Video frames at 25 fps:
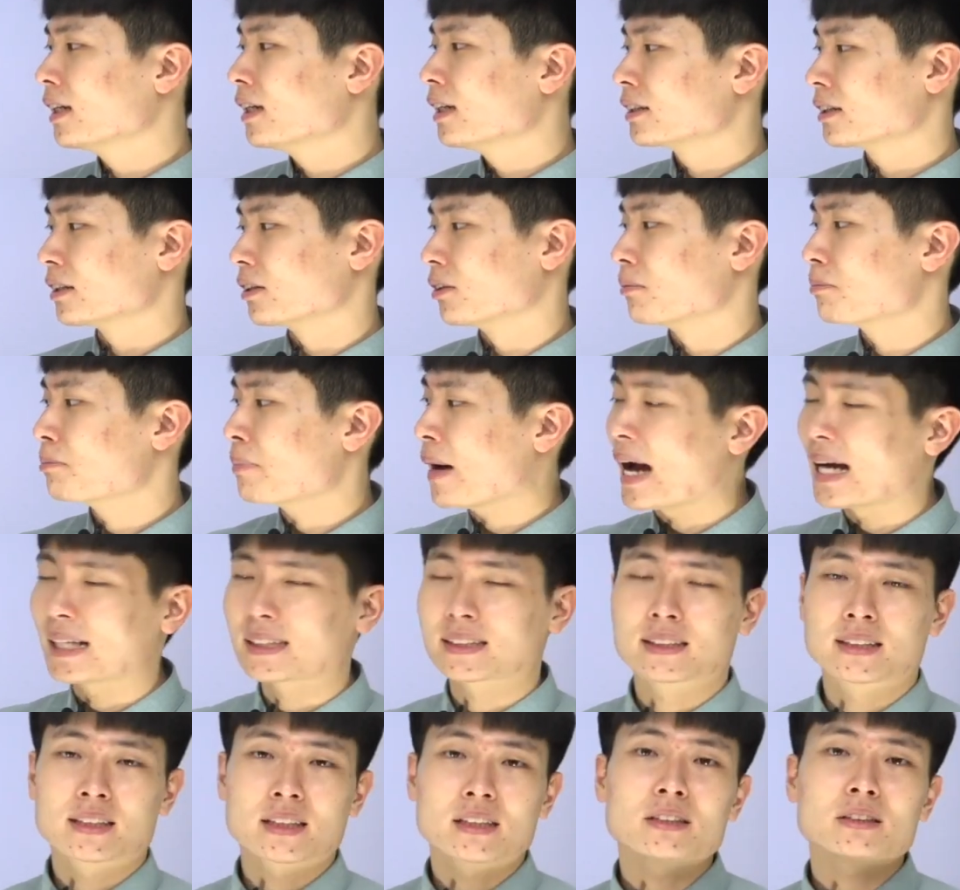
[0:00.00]
So
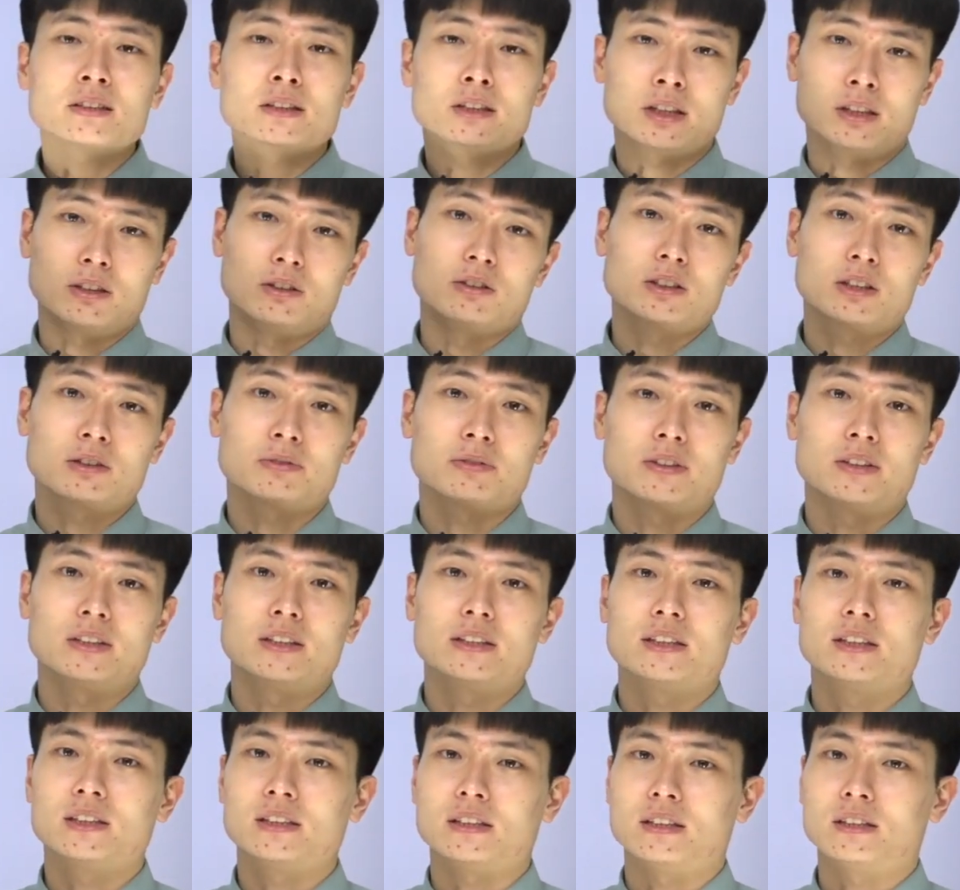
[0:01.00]
pastel tones, for
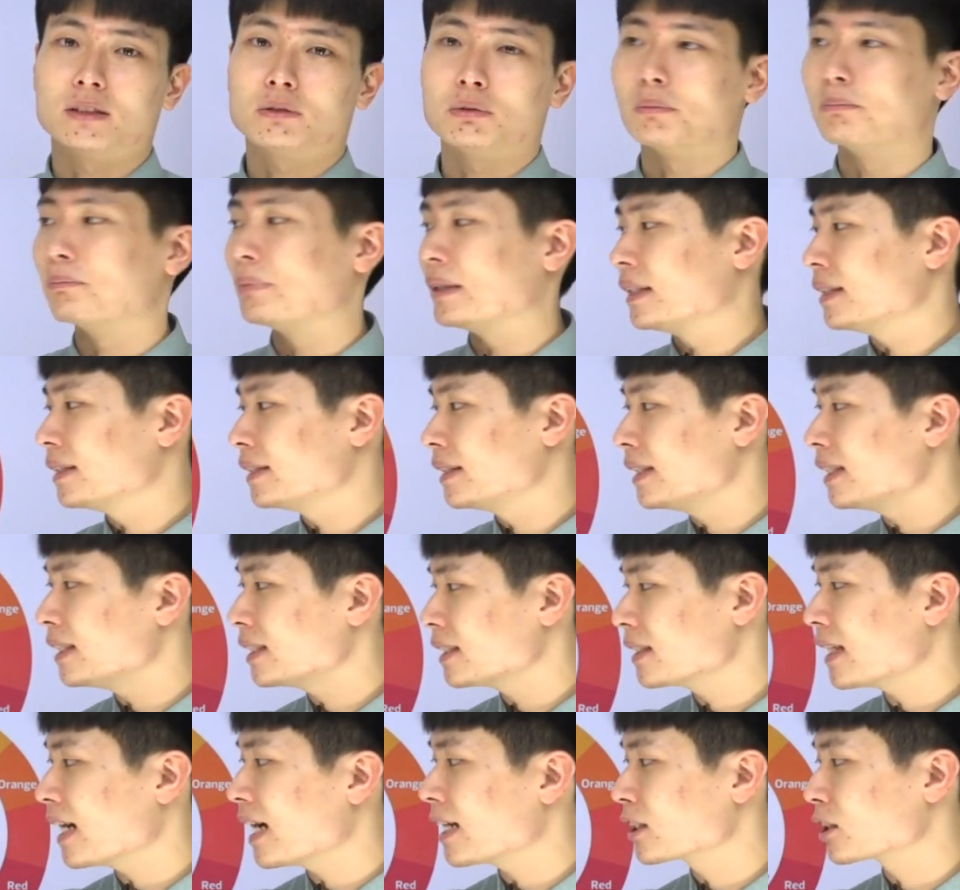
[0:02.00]
instance, would be
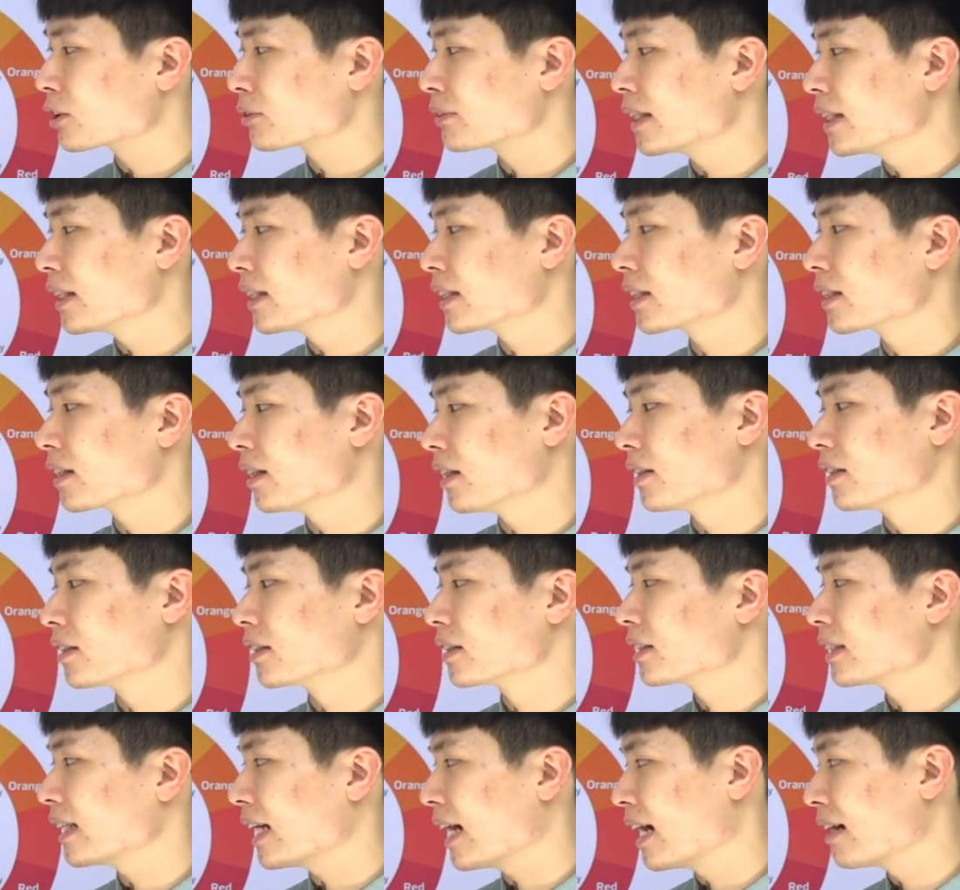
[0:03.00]
desaturated
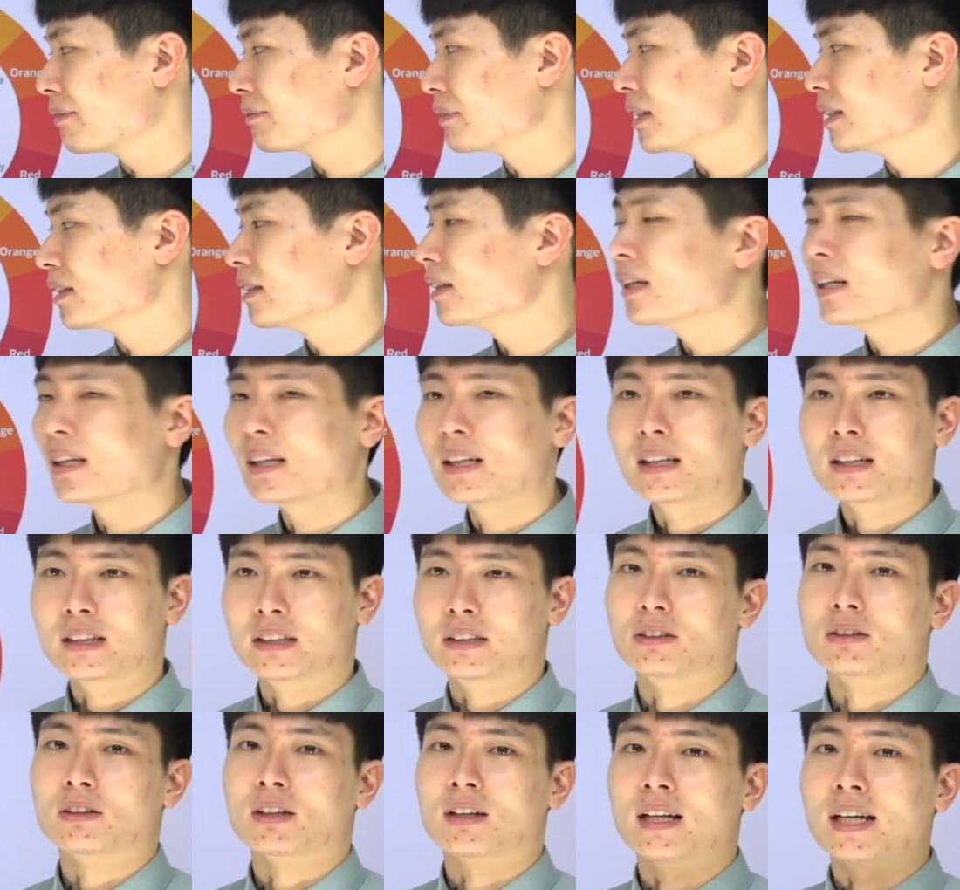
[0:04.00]
colors that have been,
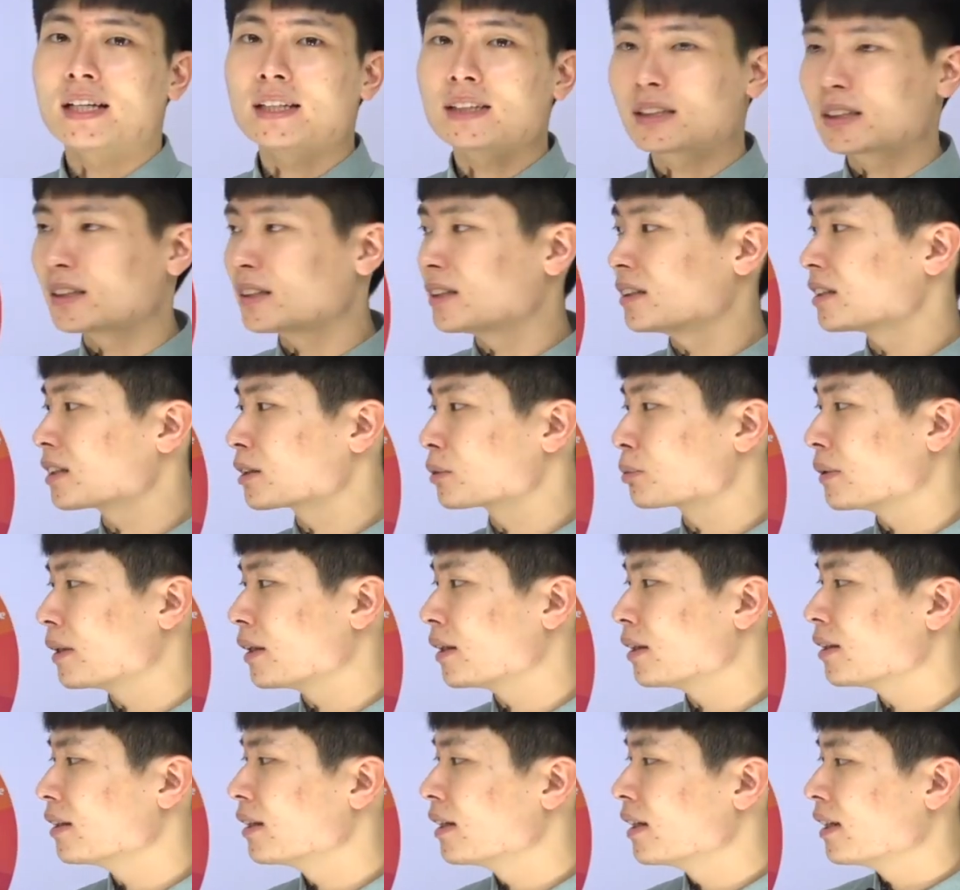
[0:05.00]
lightened as
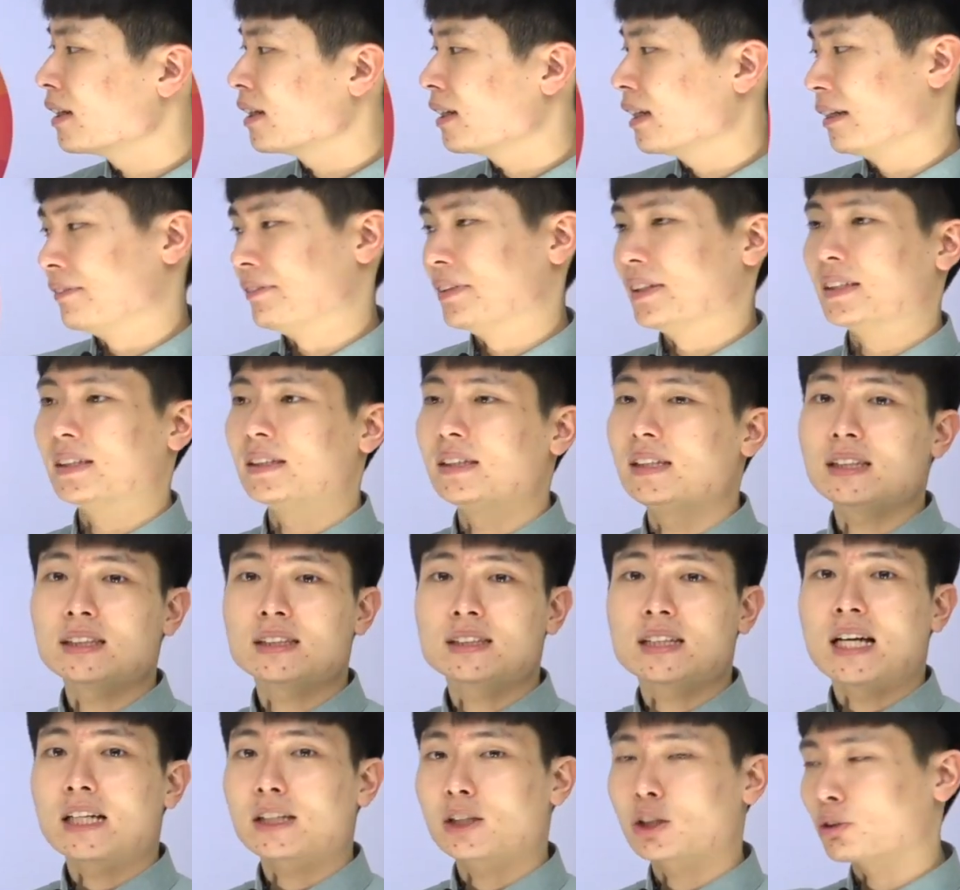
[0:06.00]
well. If it's
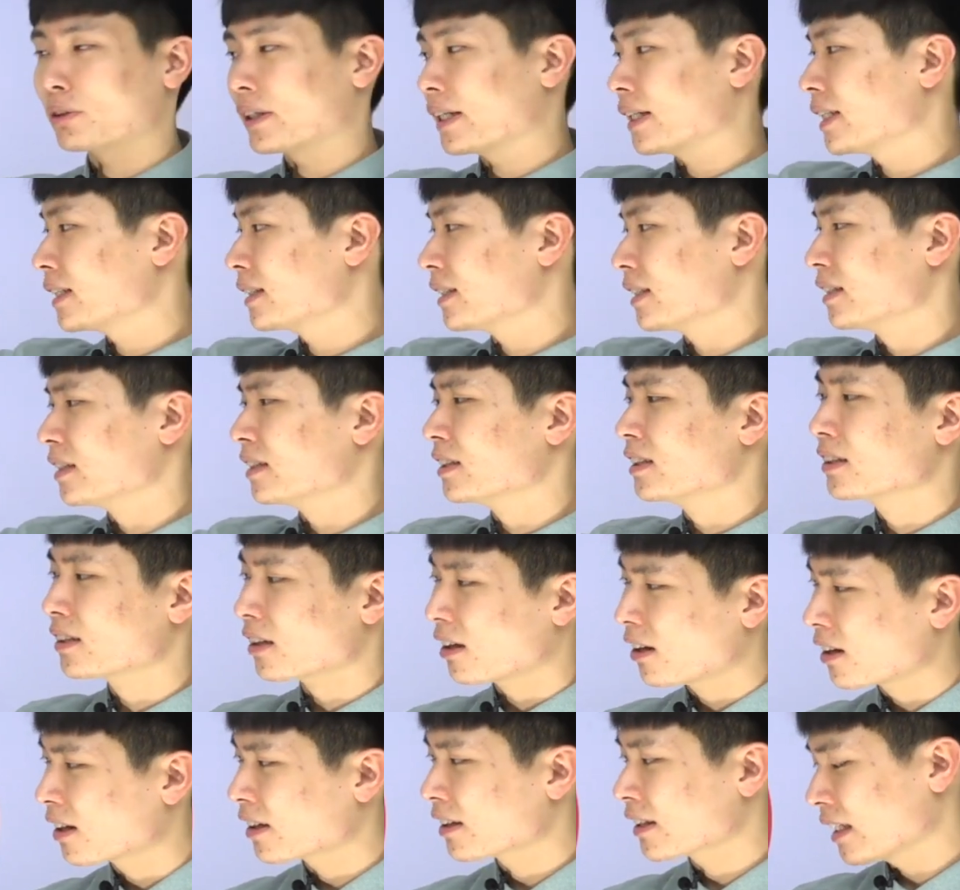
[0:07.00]
desaturated and
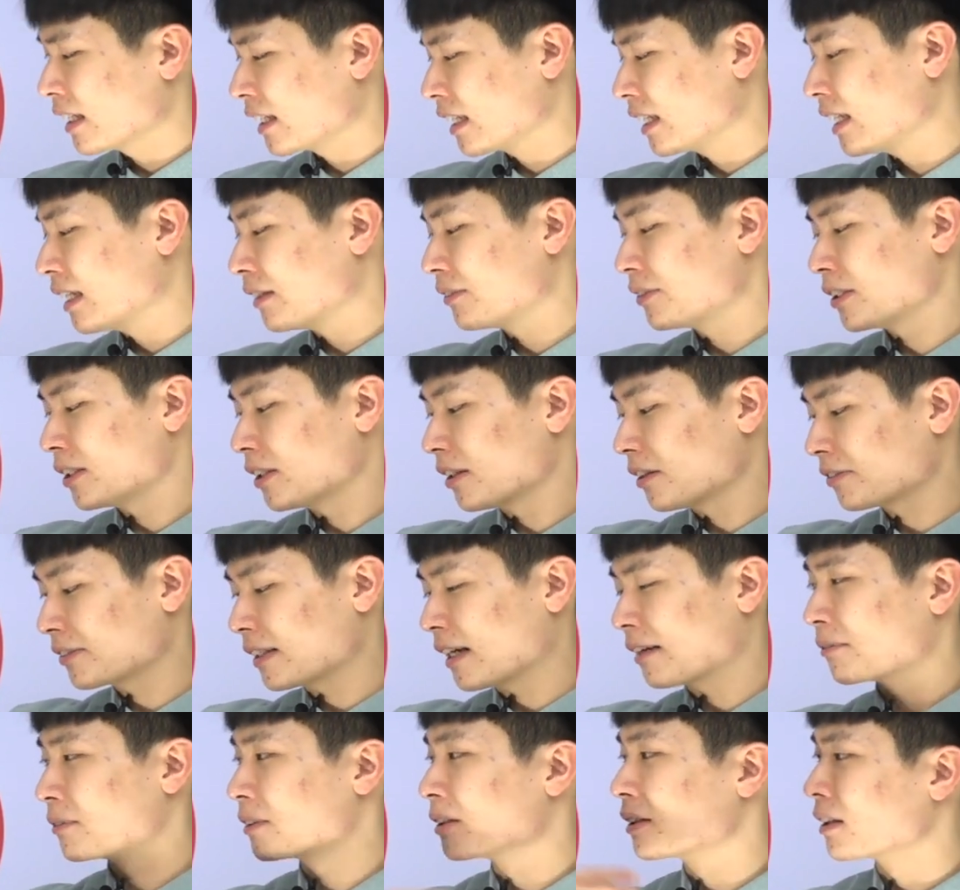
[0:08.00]
dark, it gives you
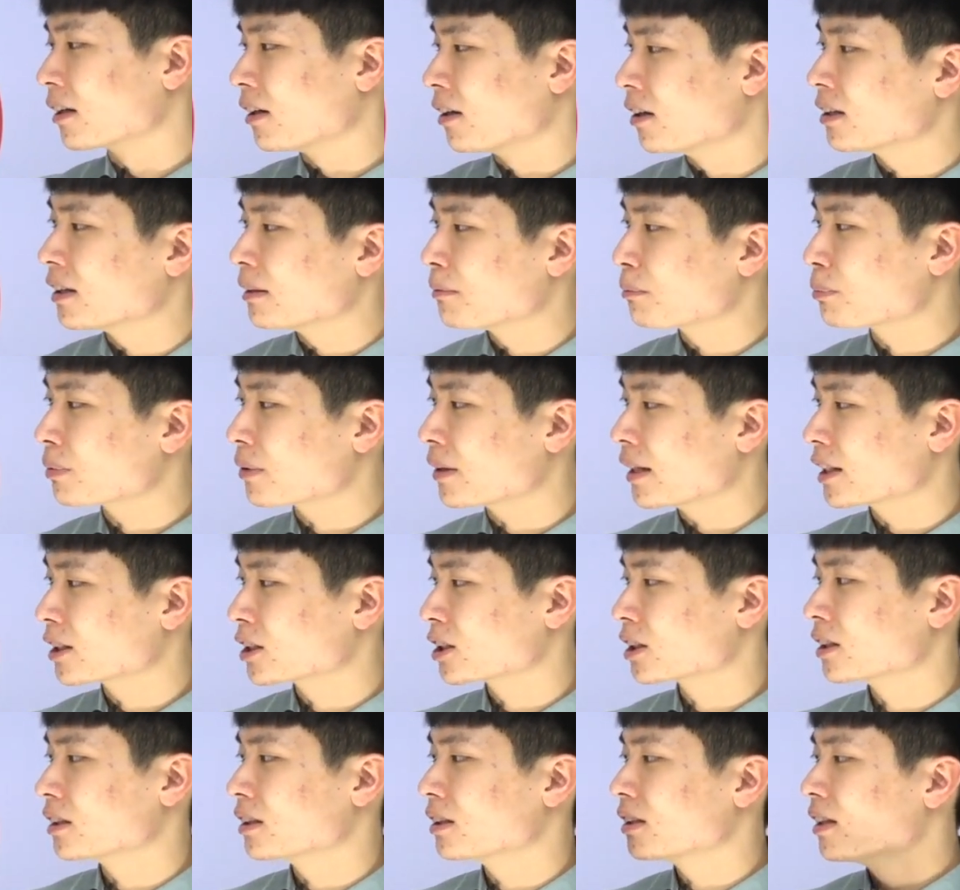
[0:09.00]
that dull
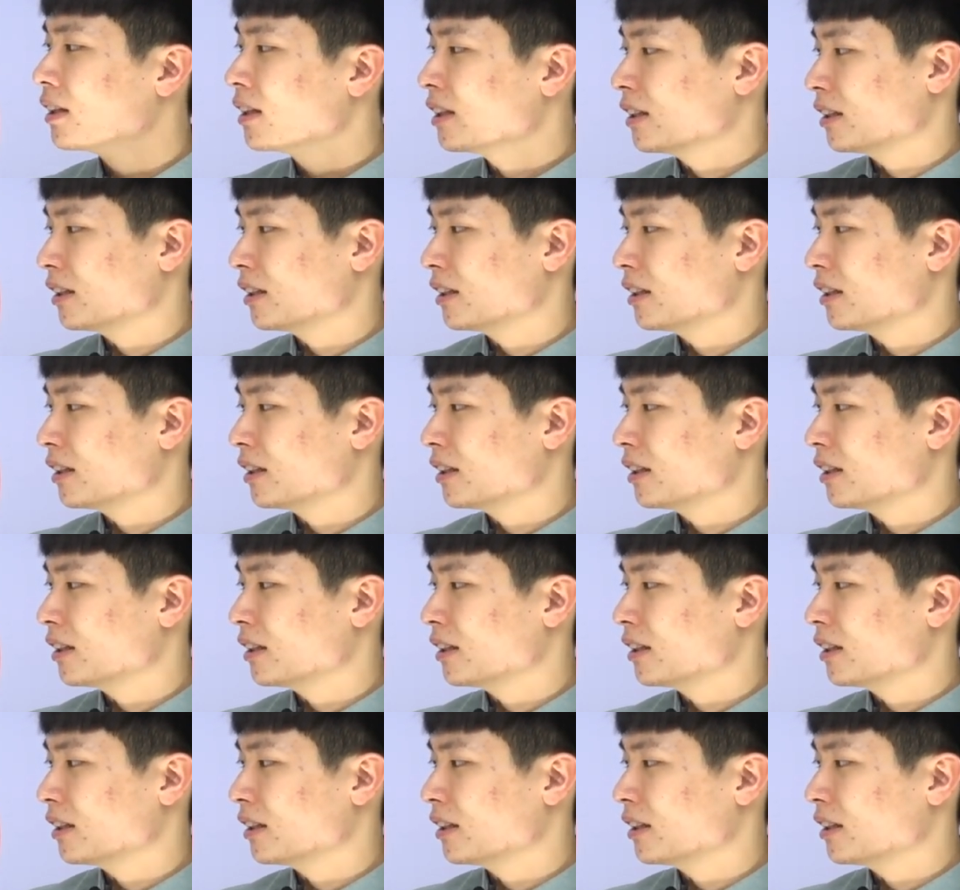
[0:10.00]
impression.